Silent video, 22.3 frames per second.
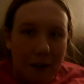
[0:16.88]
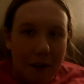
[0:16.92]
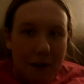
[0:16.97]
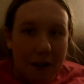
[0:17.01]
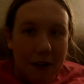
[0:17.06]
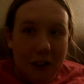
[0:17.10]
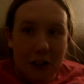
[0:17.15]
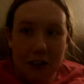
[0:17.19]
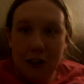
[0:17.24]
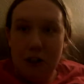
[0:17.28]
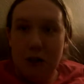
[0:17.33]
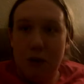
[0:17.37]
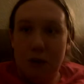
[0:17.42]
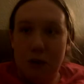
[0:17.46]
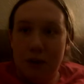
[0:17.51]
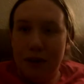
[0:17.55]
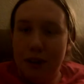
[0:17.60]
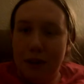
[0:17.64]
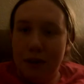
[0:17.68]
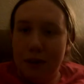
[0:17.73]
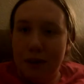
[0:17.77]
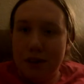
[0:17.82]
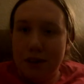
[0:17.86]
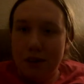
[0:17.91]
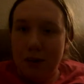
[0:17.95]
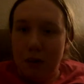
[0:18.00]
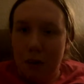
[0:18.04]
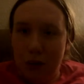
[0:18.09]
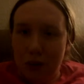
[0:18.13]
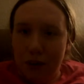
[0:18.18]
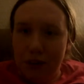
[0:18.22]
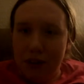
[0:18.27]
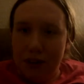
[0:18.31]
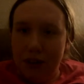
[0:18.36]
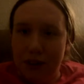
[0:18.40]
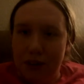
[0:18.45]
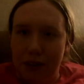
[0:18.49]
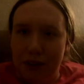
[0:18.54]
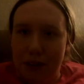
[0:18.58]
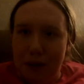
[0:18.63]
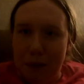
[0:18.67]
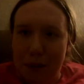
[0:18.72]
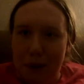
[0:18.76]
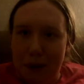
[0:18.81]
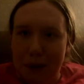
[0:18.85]
it just really wasn't worth
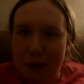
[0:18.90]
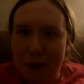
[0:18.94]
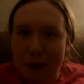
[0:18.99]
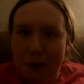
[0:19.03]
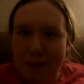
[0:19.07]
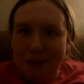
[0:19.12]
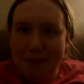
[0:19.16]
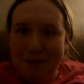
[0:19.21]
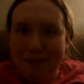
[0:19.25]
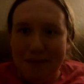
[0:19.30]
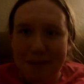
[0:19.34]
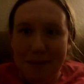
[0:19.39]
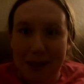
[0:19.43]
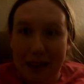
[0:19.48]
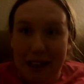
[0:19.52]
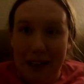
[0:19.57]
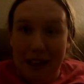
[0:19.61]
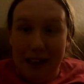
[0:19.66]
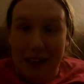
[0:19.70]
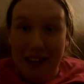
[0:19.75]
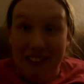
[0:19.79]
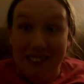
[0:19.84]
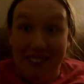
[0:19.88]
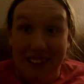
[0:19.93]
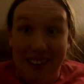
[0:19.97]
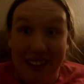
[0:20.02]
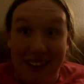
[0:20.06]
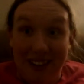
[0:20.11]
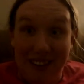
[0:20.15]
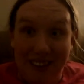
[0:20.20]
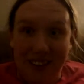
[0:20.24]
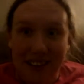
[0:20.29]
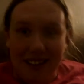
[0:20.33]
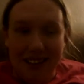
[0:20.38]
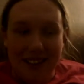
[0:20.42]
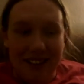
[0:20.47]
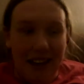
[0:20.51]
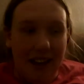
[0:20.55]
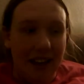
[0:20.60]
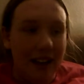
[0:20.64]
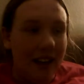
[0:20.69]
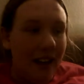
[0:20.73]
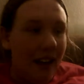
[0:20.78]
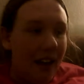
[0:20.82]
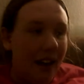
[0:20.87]
going about making a video that
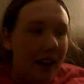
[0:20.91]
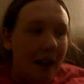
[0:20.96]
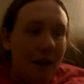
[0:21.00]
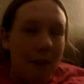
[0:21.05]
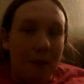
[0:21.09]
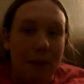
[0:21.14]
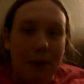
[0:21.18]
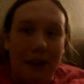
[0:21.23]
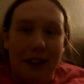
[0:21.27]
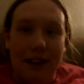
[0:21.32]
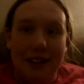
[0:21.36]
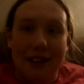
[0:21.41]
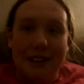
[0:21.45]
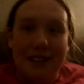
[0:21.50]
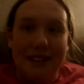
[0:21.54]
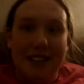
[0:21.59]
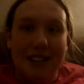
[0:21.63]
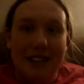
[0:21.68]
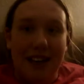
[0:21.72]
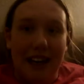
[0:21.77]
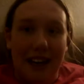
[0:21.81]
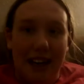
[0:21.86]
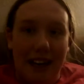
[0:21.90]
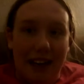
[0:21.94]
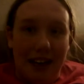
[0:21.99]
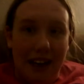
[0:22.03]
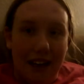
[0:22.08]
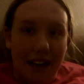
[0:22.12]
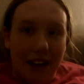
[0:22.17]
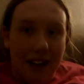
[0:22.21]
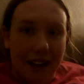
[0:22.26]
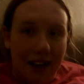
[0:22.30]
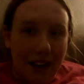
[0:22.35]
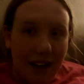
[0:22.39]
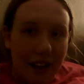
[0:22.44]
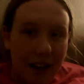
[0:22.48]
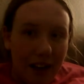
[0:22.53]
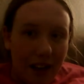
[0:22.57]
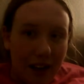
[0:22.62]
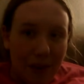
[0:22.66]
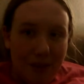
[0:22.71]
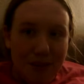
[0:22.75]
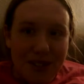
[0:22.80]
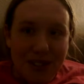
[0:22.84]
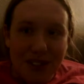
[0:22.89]
day. But today,
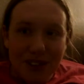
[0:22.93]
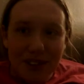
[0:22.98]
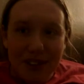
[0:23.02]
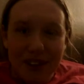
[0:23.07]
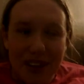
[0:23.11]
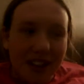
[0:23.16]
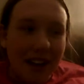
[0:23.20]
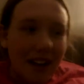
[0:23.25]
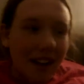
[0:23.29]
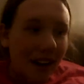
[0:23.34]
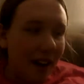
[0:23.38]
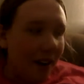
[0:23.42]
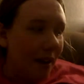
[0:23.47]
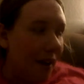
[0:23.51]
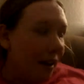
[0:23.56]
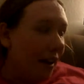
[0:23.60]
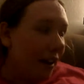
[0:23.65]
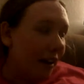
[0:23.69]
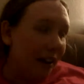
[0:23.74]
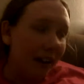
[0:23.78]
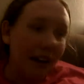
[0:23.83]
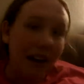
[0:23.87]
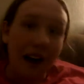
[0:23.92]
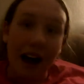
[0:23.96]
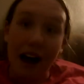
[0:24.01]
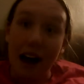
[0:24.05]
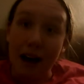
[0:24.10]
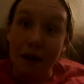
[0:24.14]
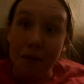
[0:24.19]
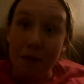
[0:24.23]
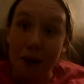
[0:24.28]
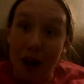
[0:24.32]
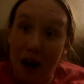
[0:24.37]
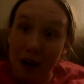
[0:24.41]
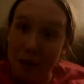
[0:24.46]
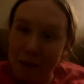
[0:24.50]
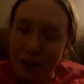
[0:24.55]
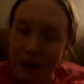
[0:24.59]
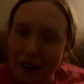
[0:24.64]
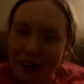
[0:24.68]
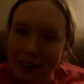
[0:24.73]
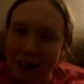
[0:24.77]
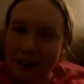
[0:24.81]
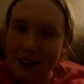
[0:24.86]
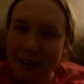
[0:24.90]
I'm starting it. I'm not
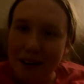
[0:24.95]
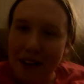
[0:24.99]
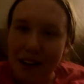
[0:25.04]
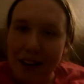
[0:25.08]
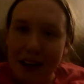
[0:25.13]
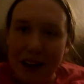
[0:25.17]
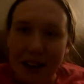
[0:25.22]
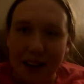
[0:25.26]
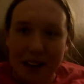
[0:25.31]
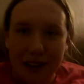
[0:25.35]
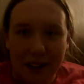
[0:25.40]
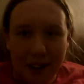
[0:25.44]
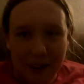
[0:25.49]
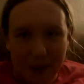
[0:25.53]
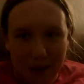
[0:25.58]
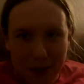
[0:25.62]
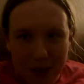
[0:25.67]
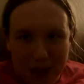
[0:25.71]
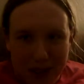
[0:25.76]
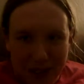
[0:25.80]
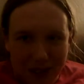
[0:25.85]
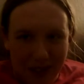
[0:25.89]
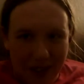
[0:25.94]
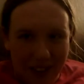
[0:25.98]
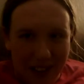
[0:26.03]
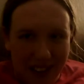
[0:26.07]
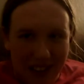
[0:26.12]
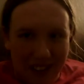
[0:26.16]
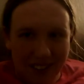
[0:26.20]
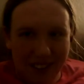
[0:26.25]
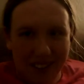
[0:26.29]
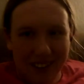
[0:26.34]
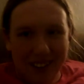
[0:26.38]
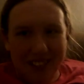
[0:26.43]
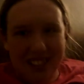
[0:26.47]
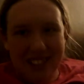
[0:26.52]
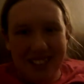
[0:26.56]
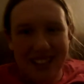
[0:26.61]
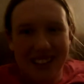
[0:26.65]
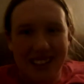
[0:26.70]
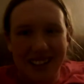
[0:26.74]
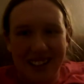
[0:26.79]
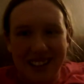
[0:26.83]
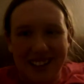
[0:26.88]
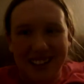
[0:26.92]
pregnant, not going to go in labor this
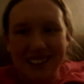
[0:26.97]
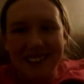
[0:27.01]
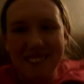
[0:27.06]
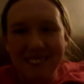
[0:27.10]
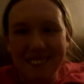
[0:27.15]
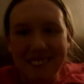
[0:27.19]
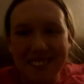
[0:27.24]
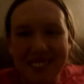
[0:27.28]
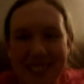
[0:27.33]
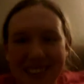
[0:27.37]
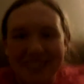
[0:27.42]
time.